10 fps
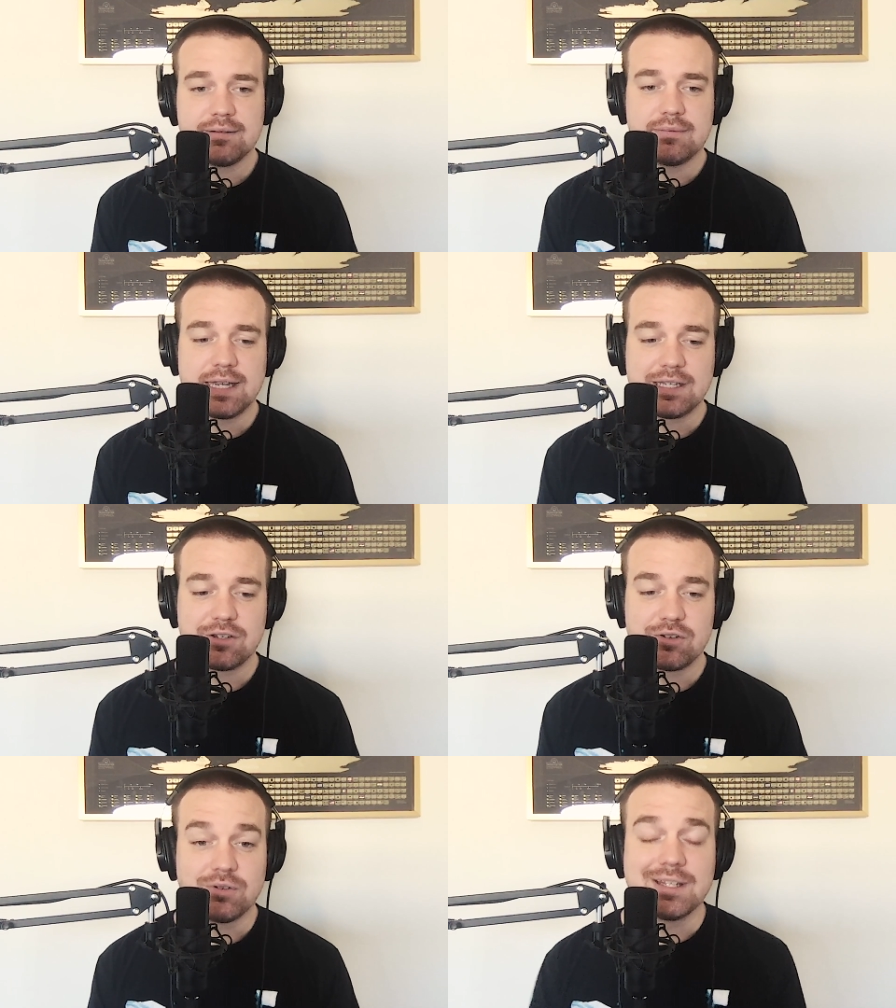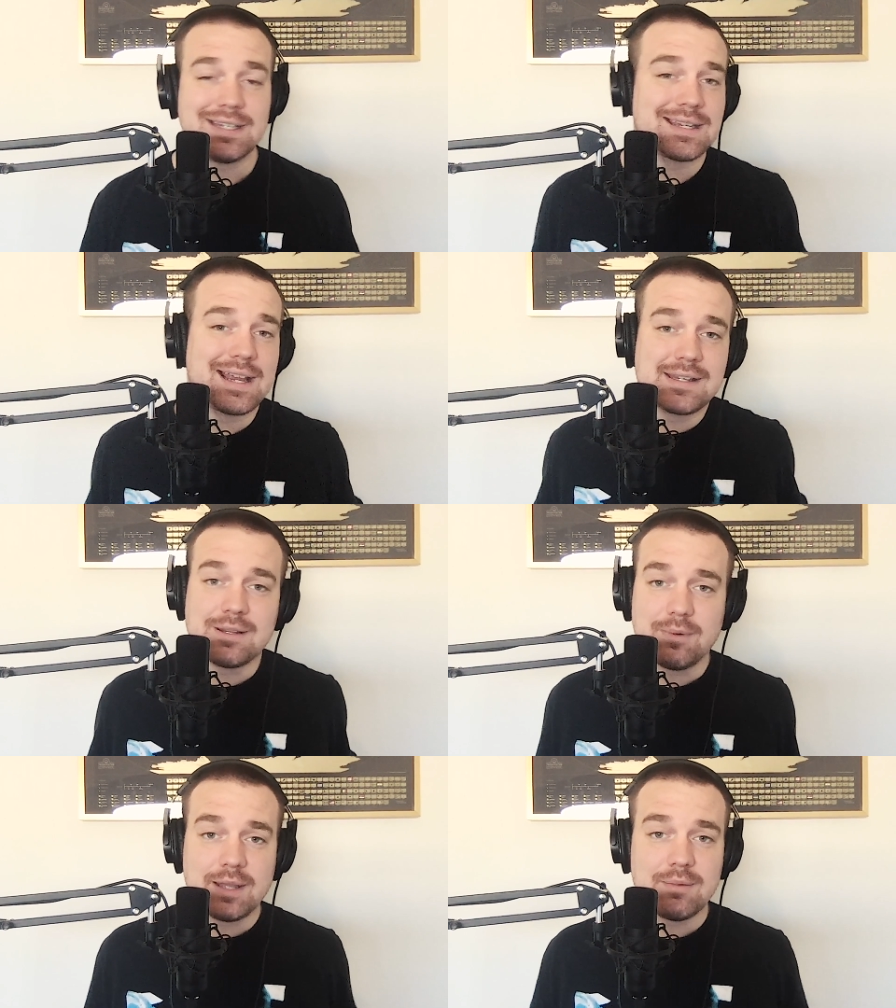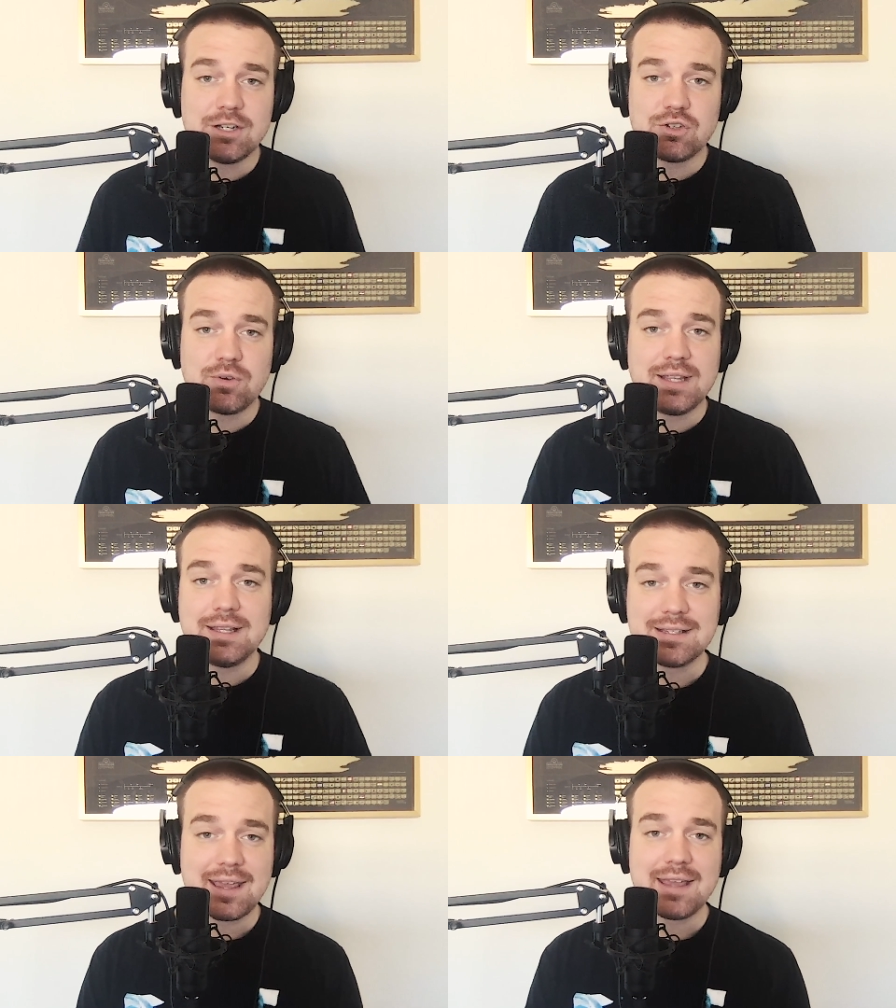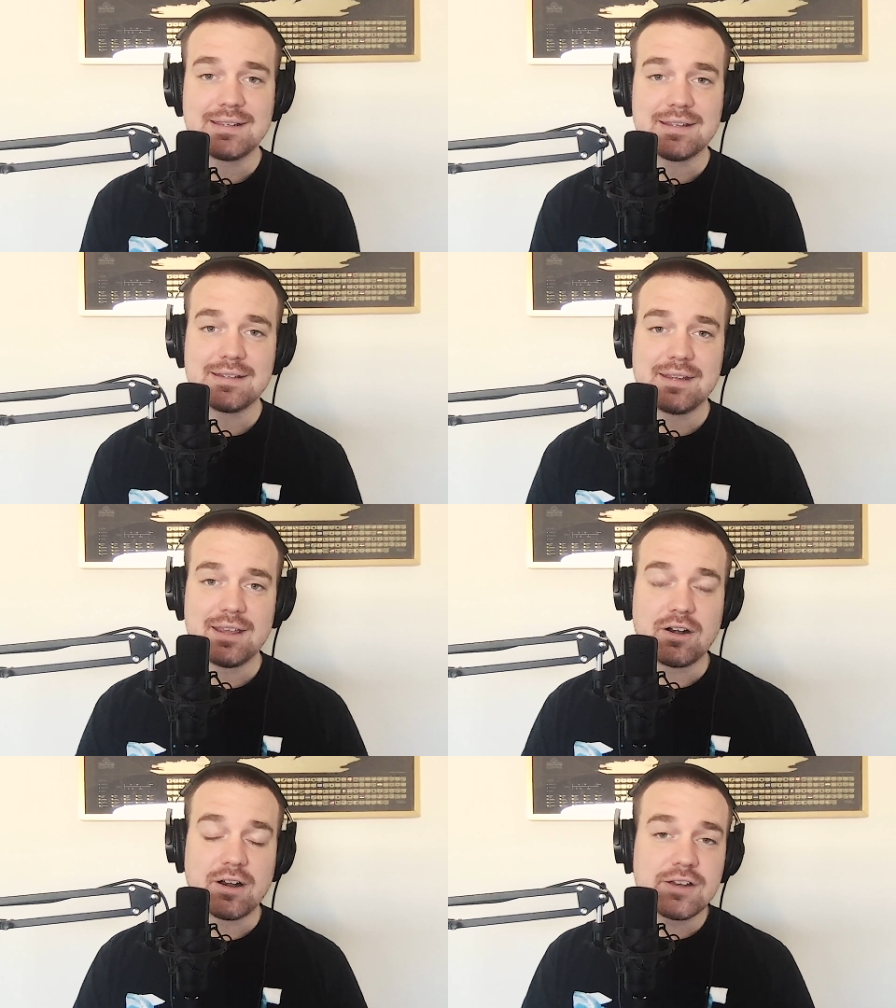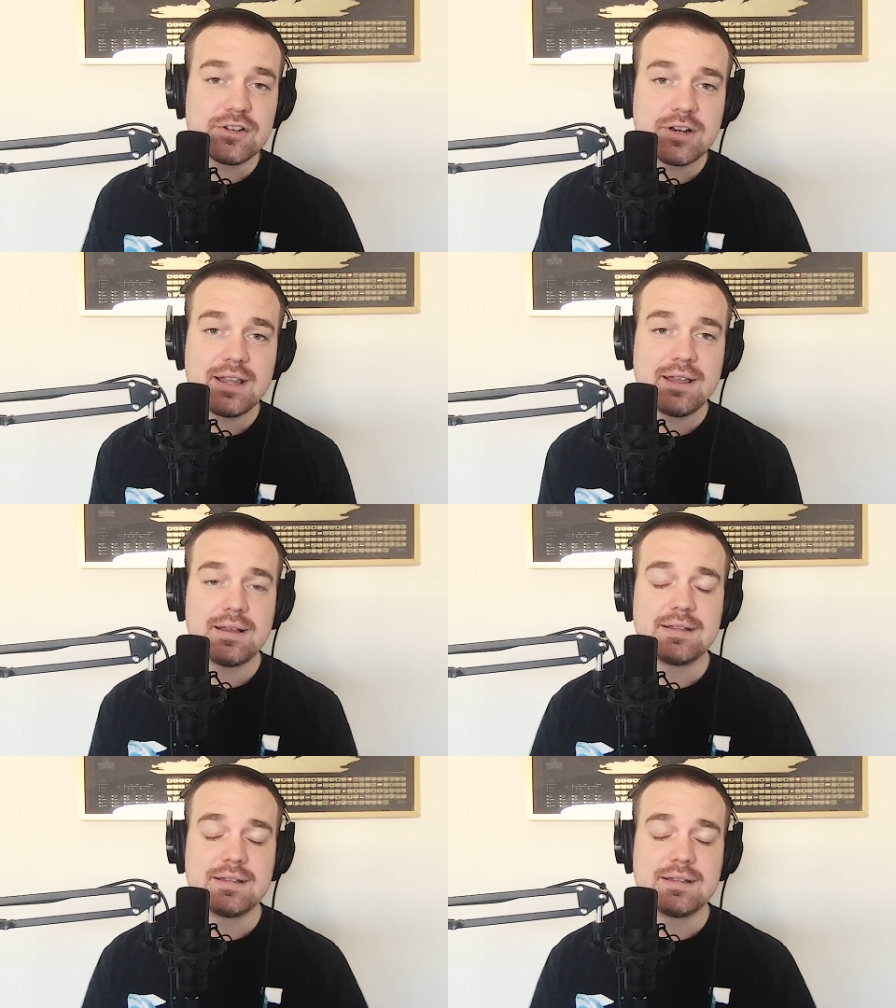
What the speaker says: It's truly disgusting the way that we treat these cases in our country.